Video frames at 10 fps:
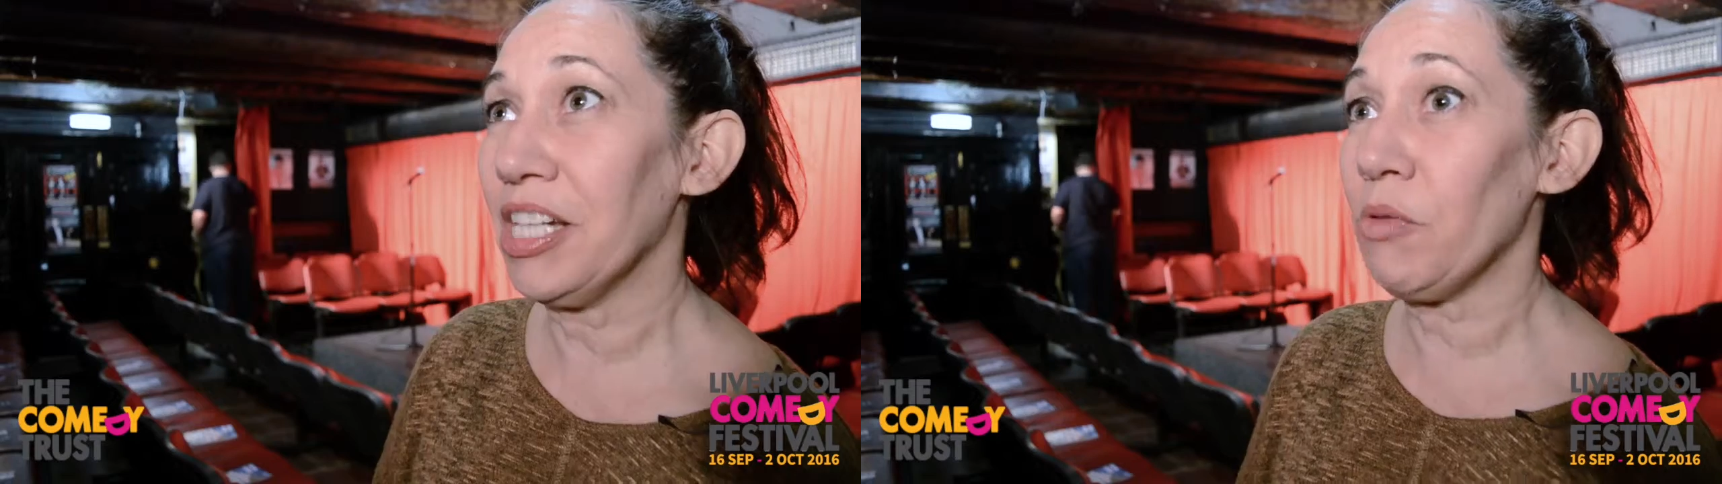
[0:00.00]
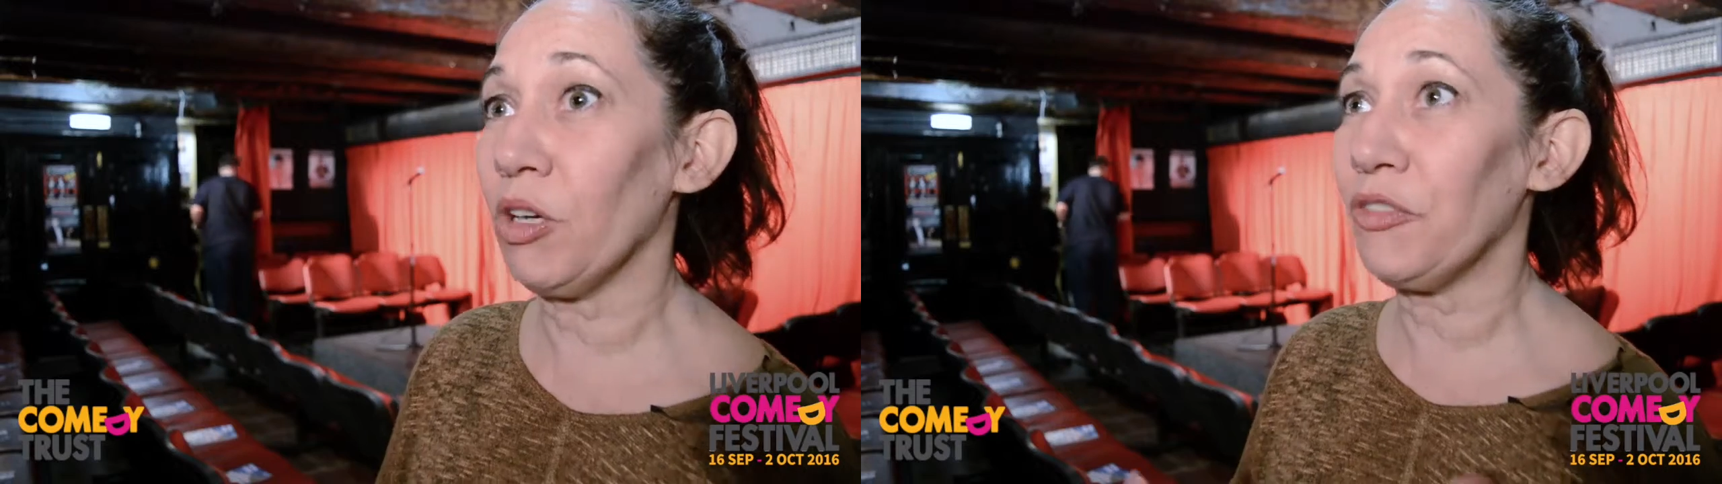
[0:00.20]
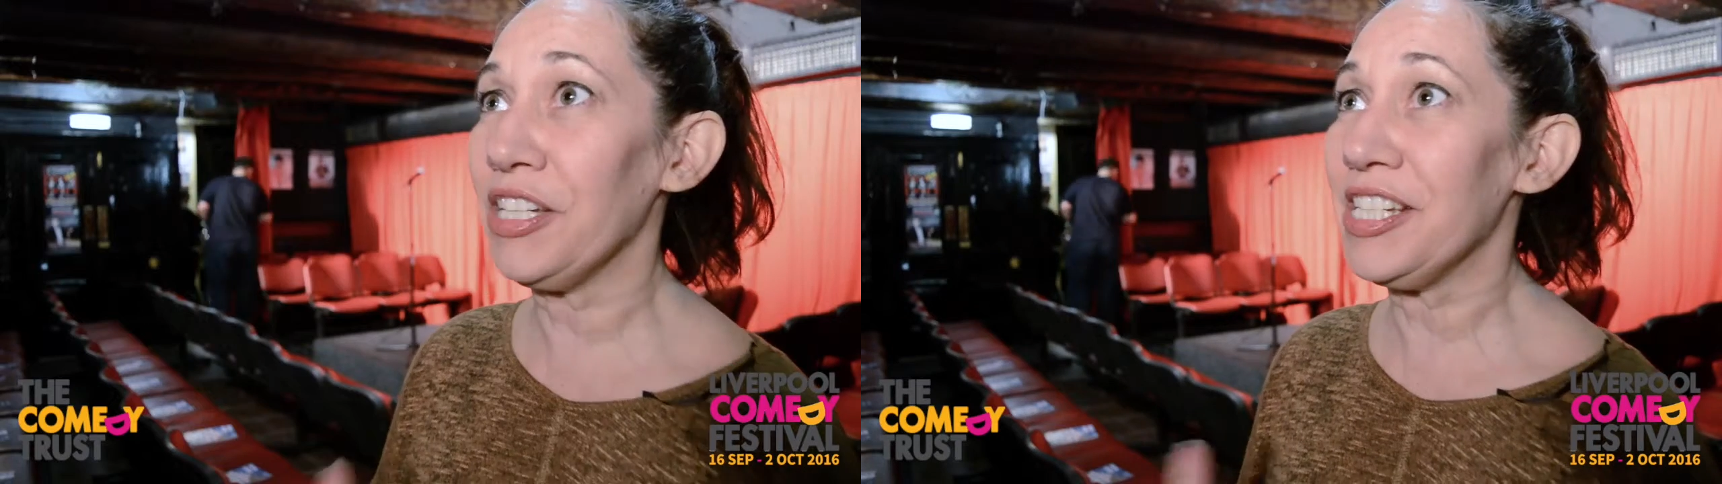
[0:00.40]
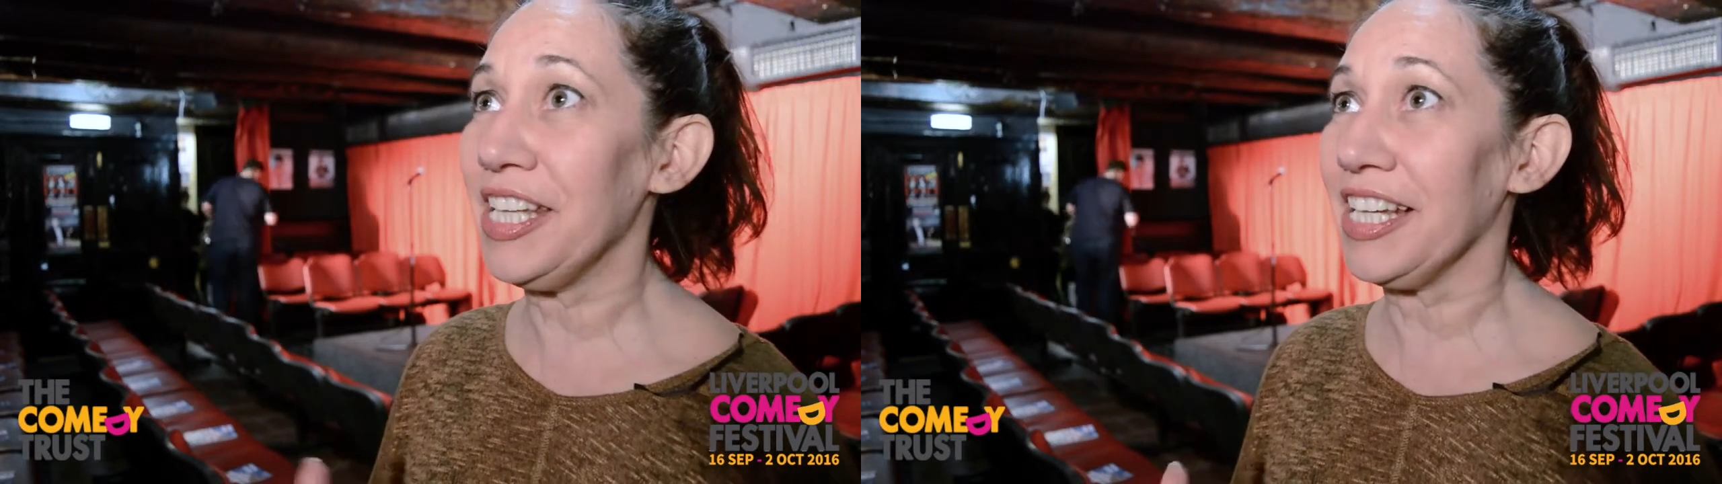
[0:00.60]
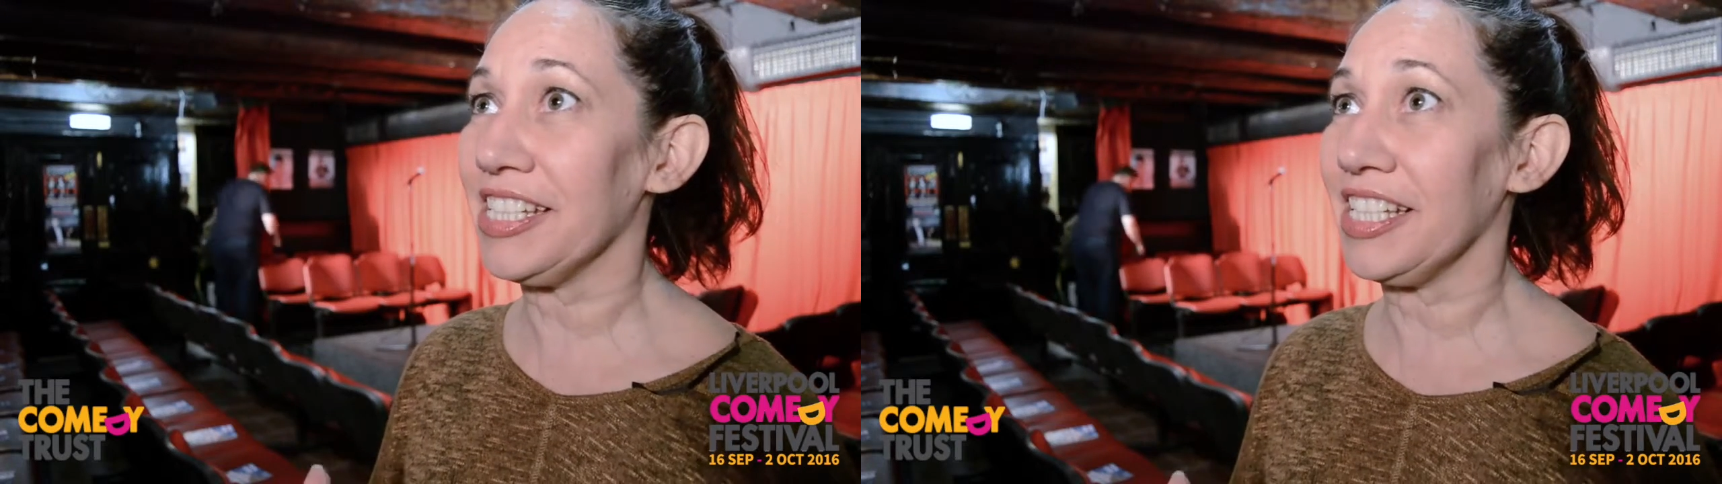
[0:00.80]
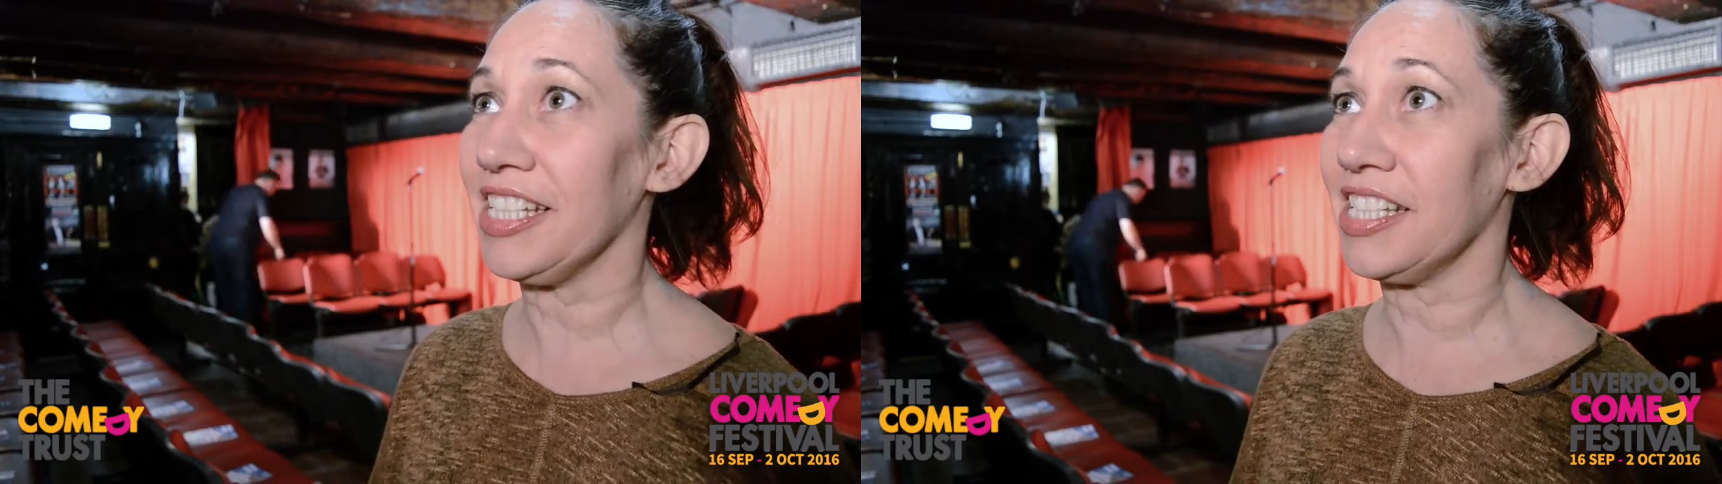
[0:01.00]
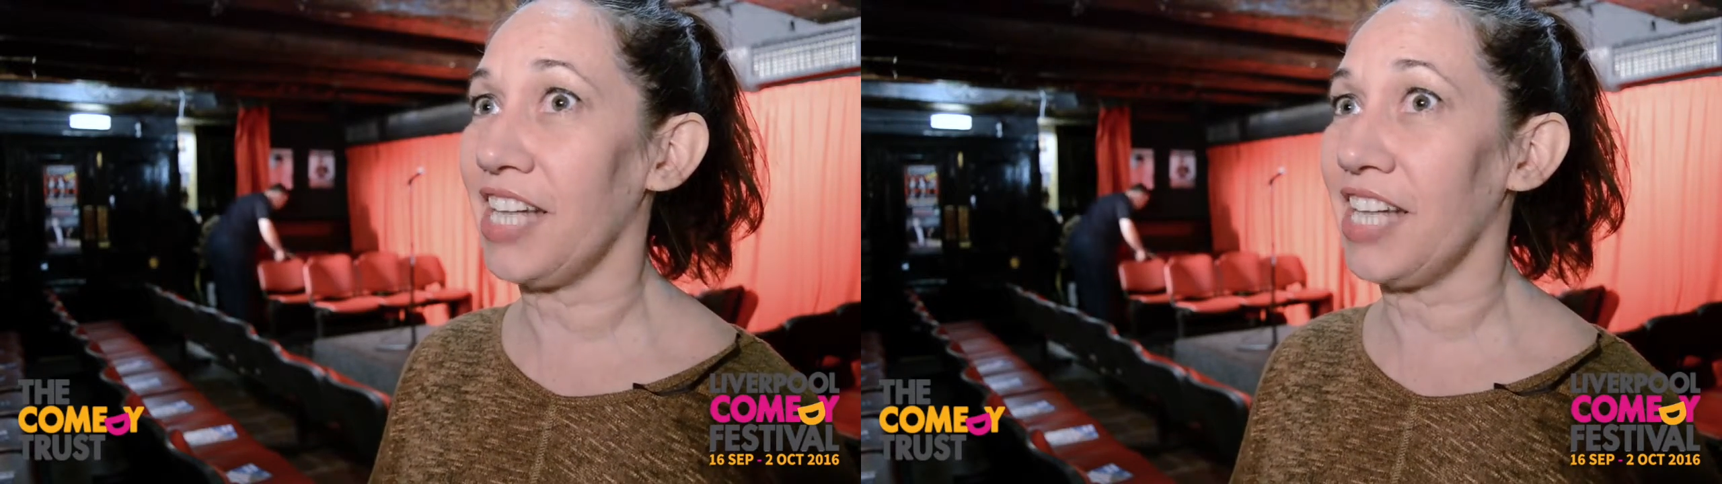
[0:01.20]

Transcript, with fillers: It's one of these things that is